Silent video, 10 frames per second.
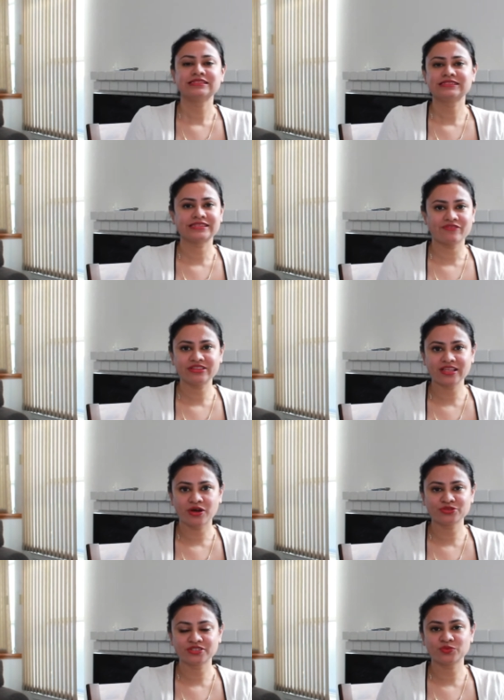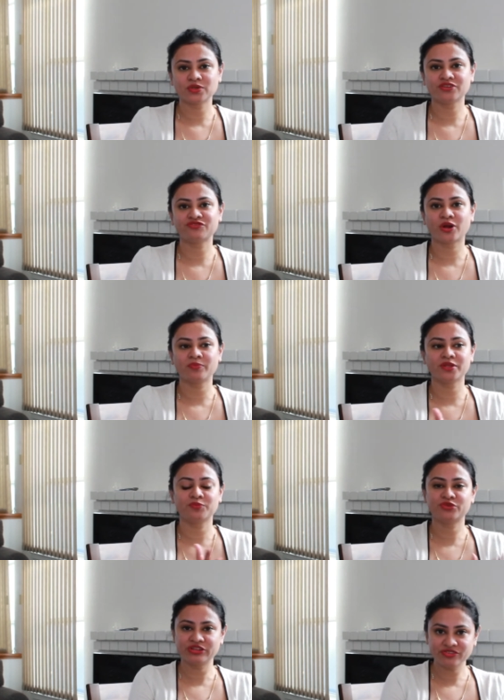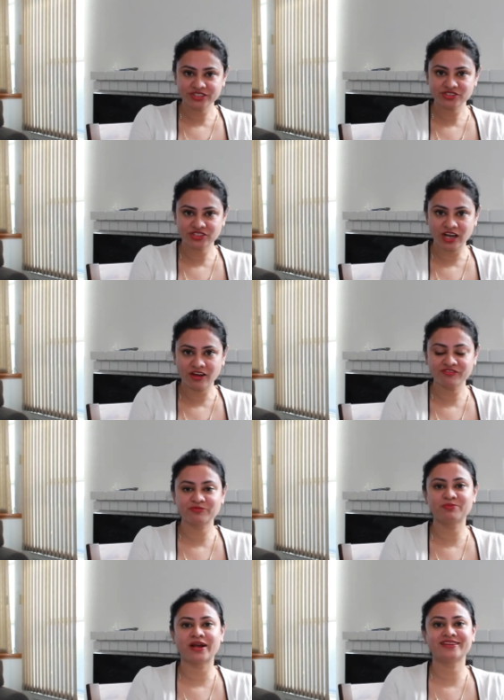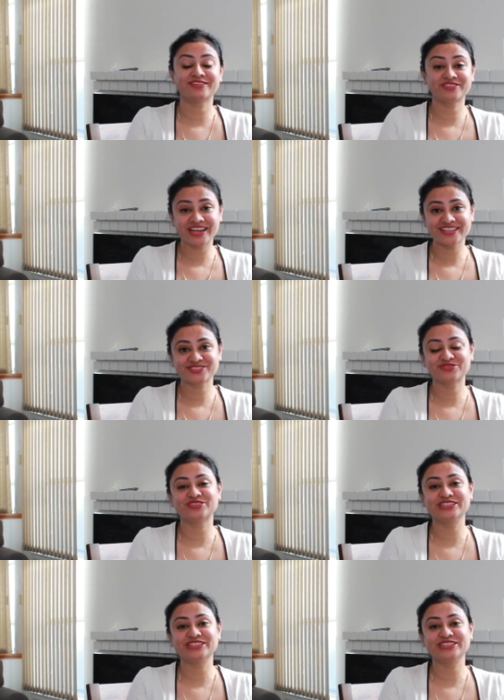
7,000 were from the previous draft, but the rest were